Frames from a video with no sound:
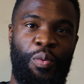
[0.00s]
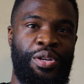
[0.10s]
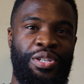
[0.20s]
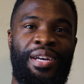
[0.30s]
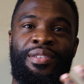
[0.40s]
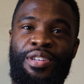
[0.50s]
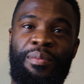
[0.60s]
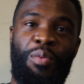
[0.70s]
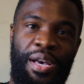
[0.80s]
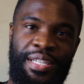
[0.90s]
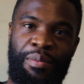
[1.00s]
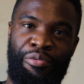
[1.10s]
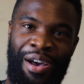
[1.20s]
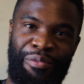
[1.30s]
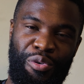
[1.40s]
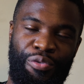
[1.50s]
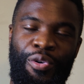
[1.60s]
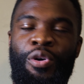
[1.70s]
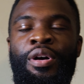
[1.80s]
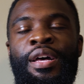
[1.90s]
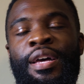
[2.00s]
which in some ways I'm thankful for,